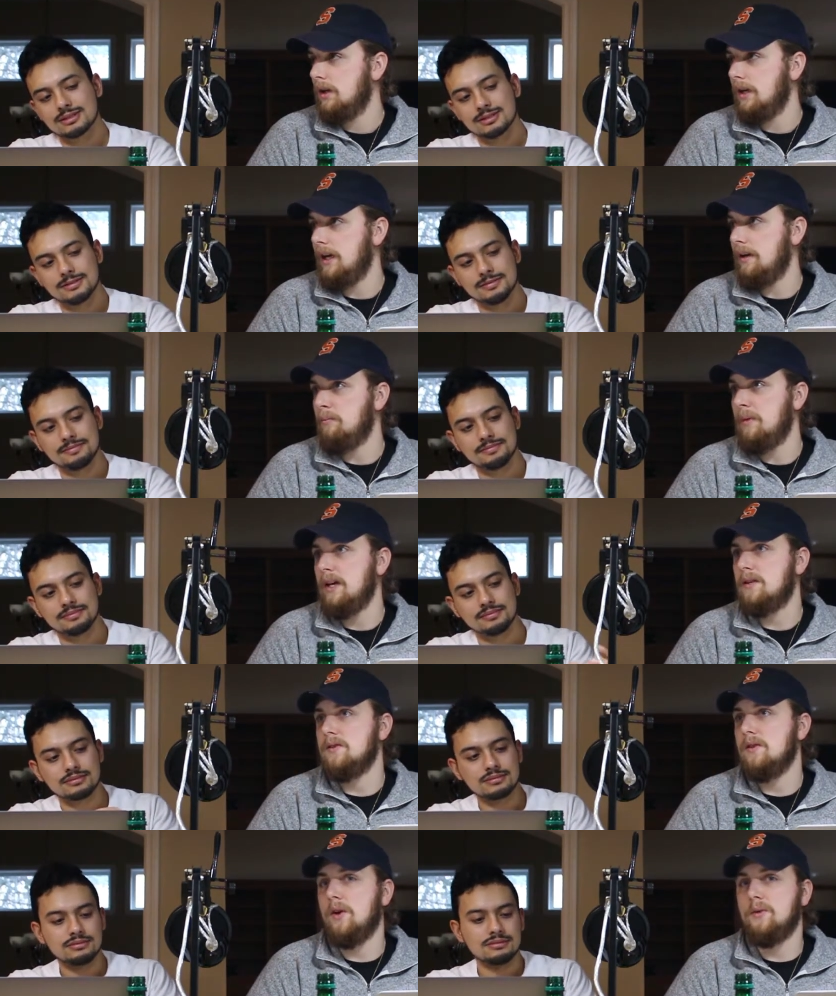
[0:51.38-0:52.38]
Speaker 1: It makes
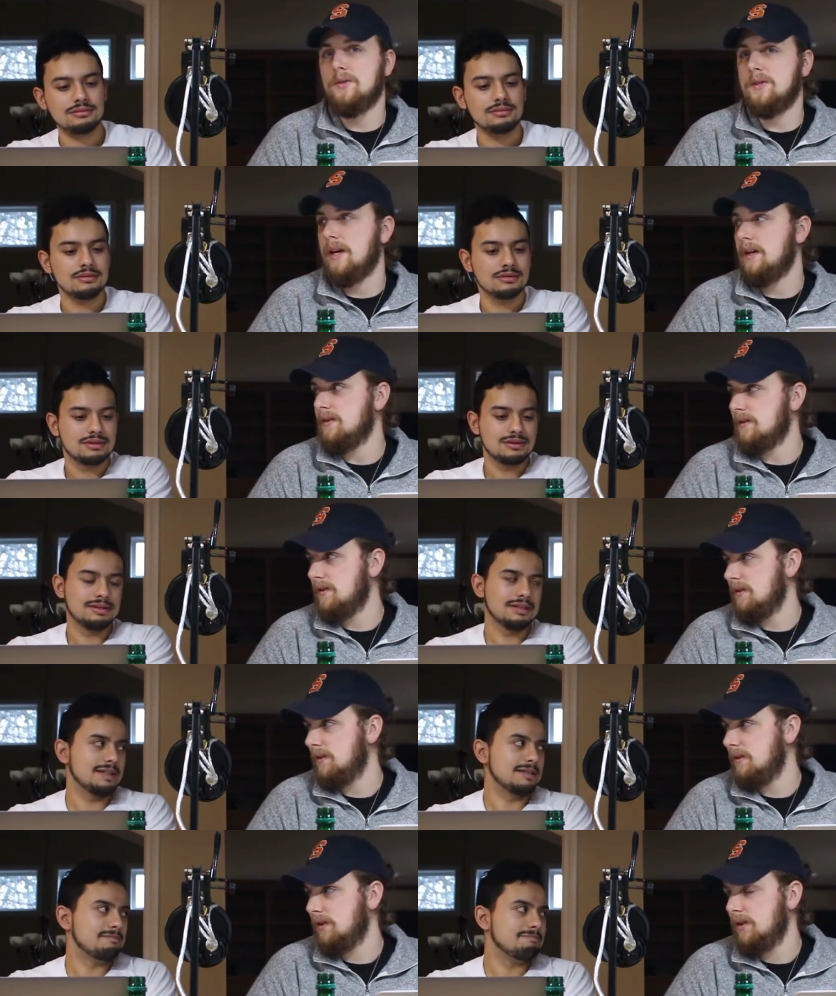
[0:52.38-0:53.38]
no sense.
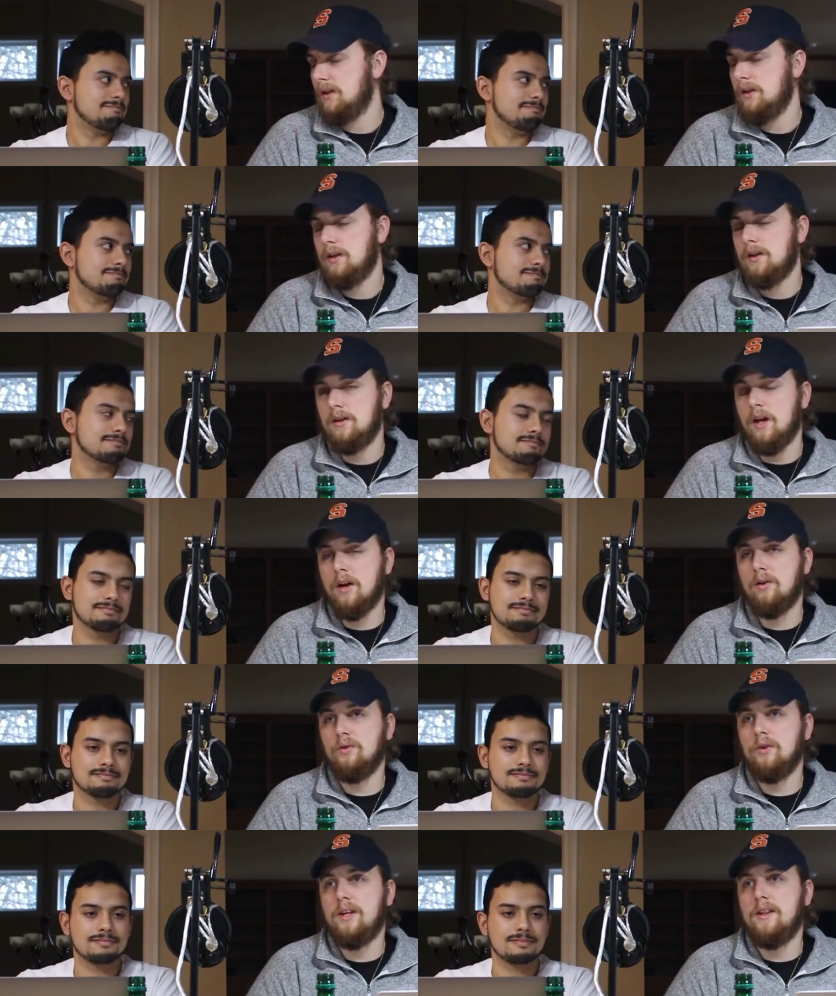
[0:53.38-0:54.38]
Yeah. Not
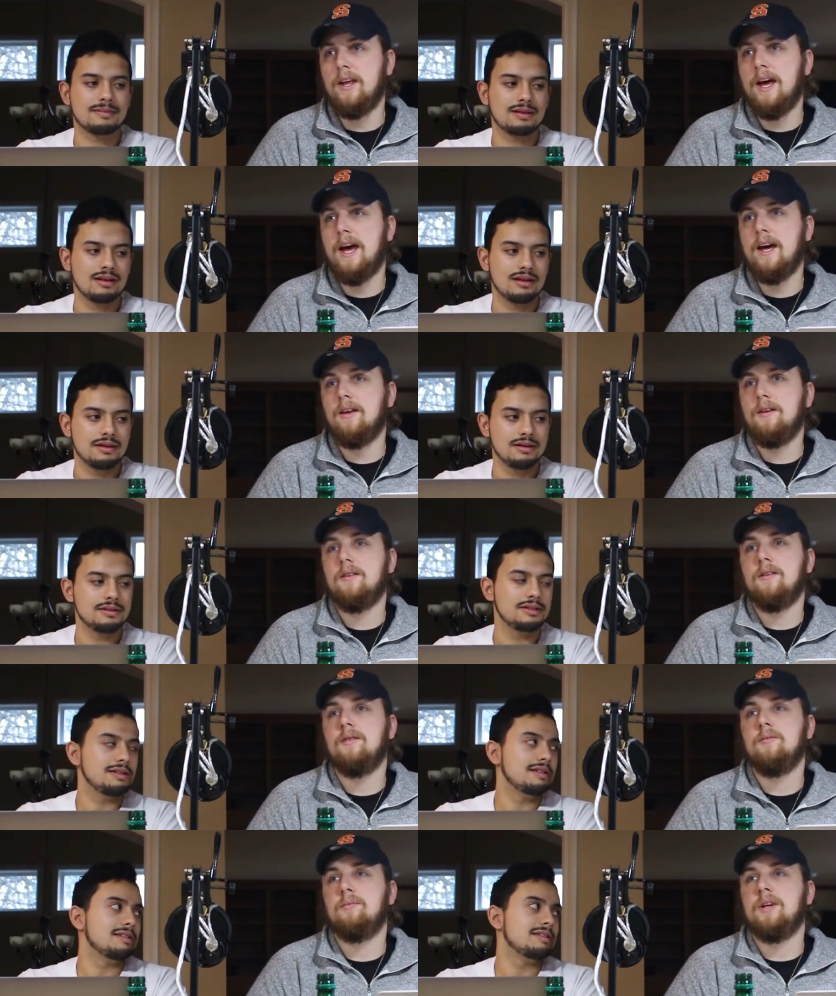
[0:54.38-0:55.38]
only that,
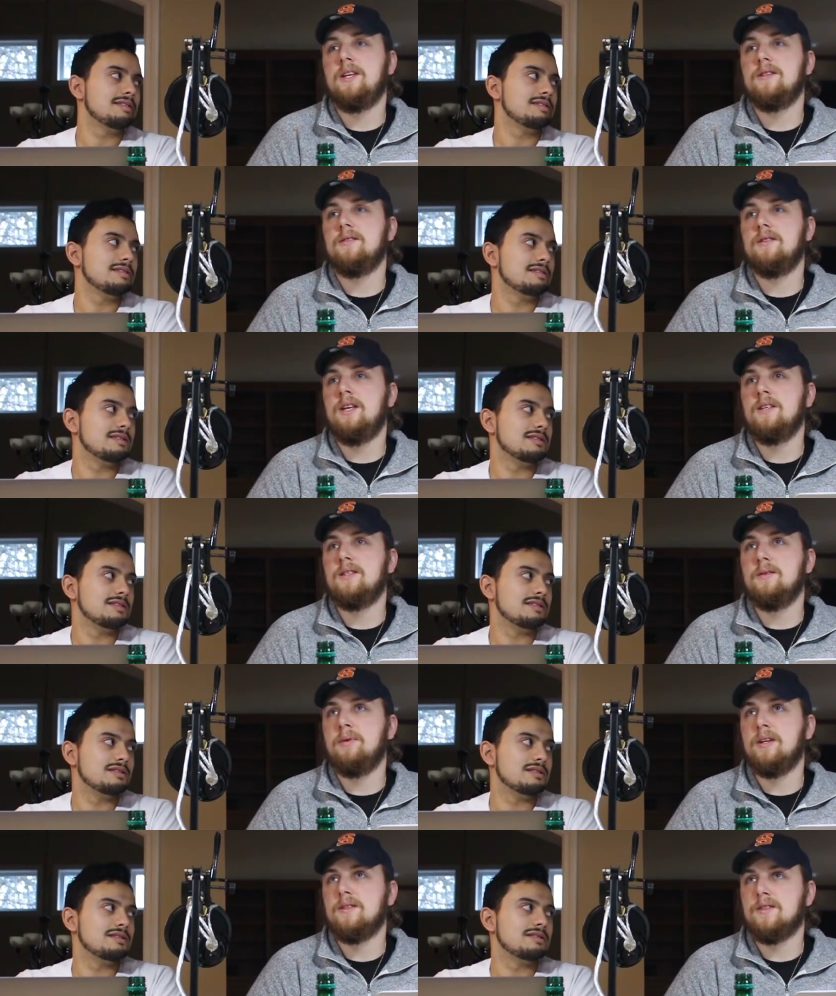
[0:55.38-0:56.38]
but he's he's the
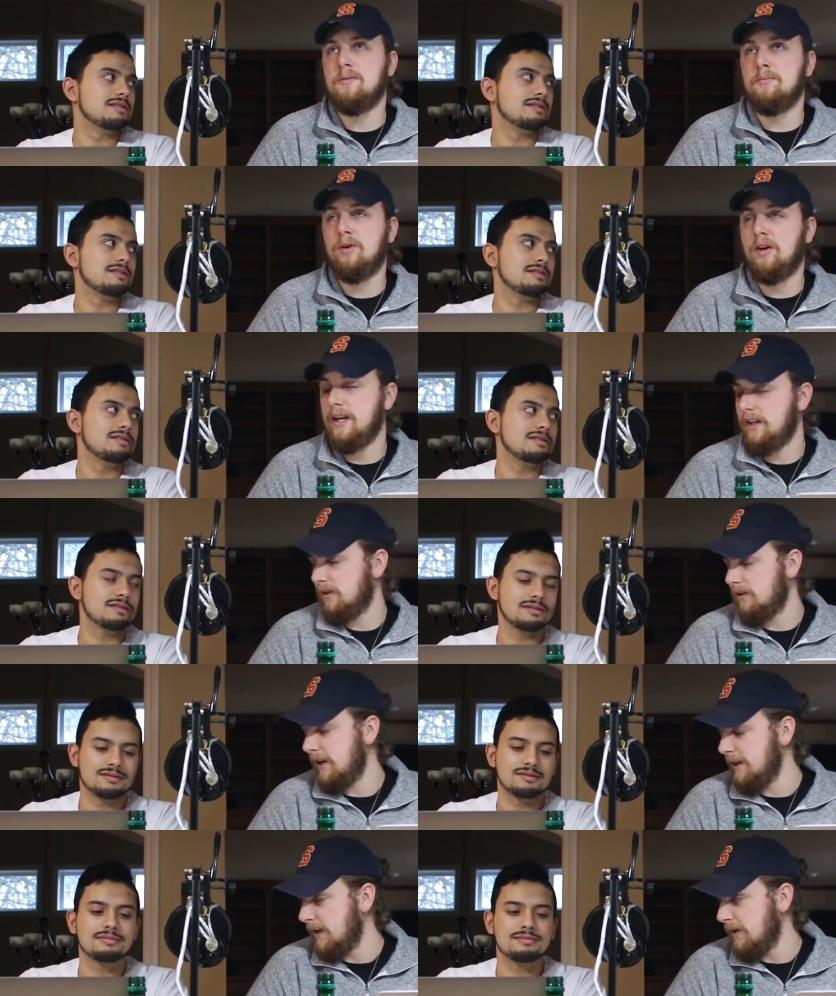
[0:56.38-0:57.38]
biggest complainer
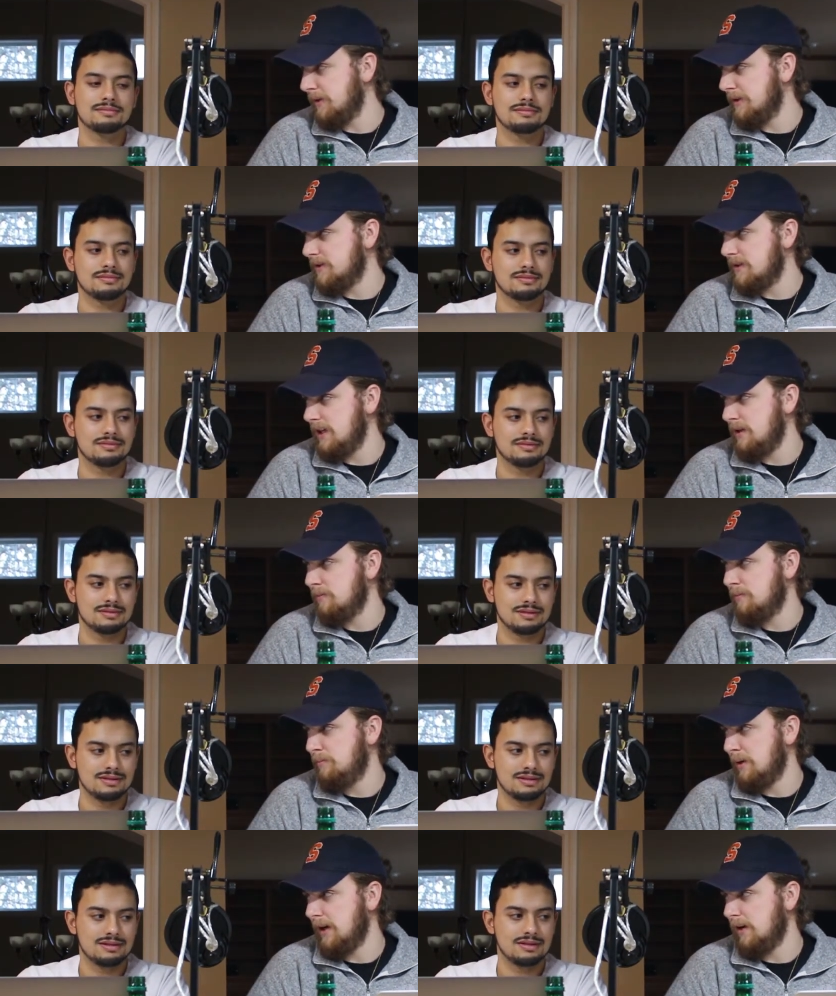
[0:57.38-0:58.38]
right now on the team
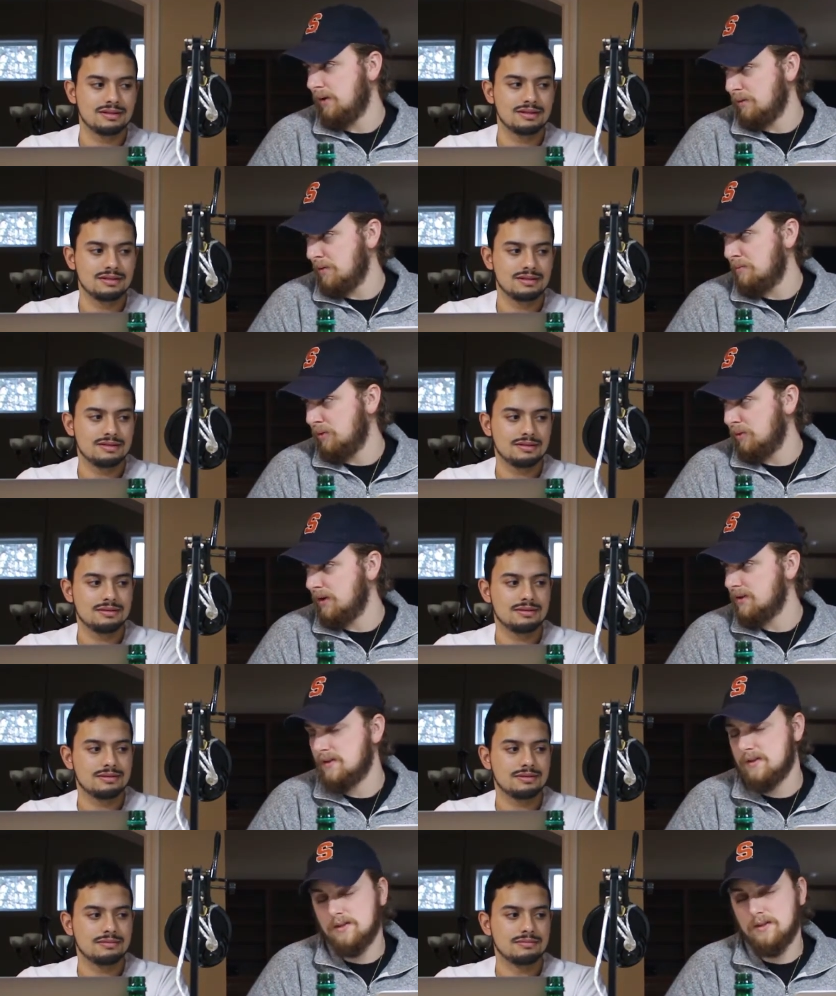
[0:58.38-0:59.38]
by all
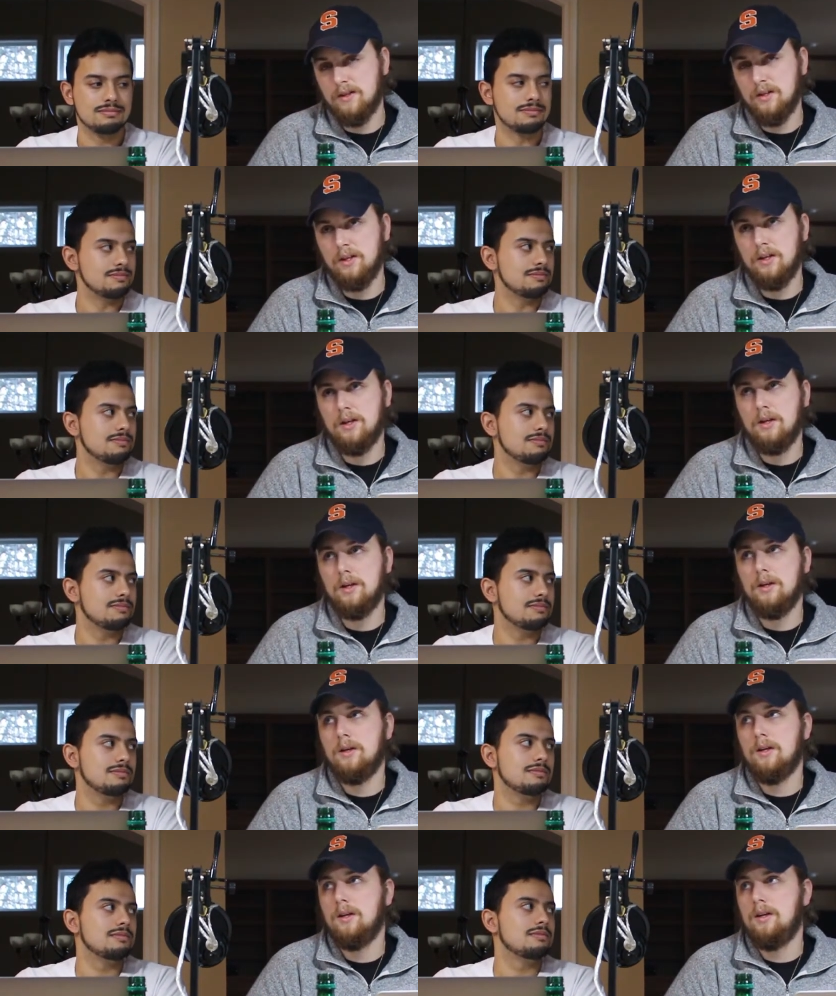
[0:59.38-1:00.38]
reports. Mm-hmm.
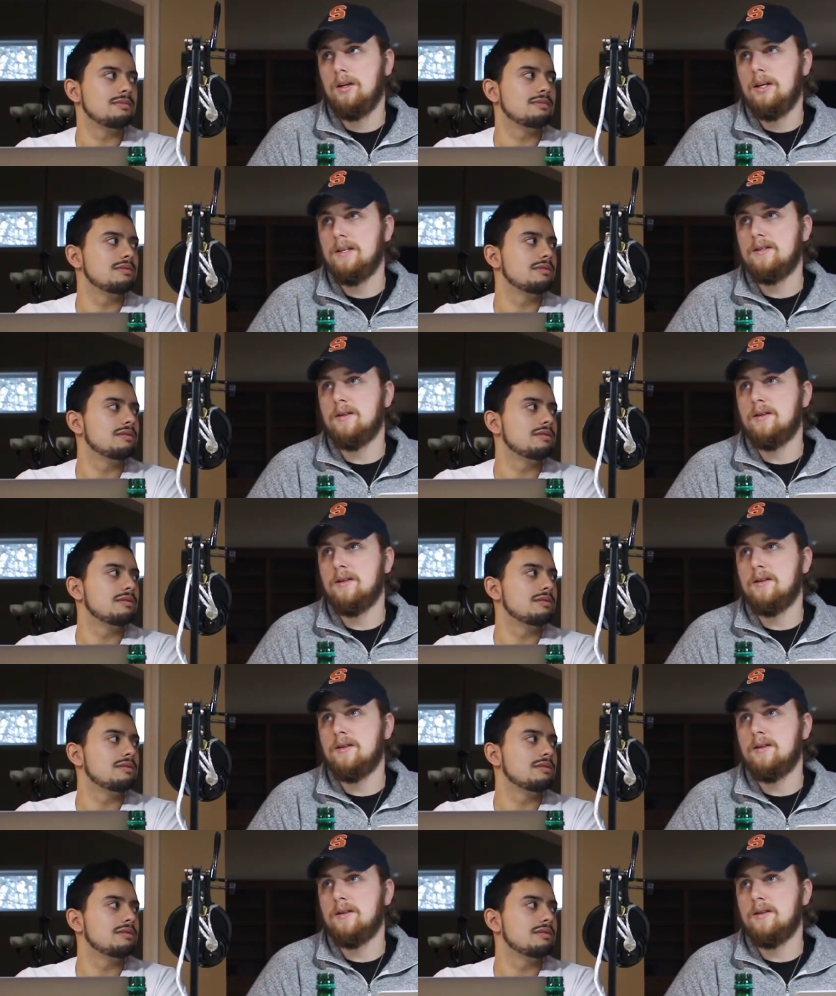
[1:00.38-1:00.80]
He's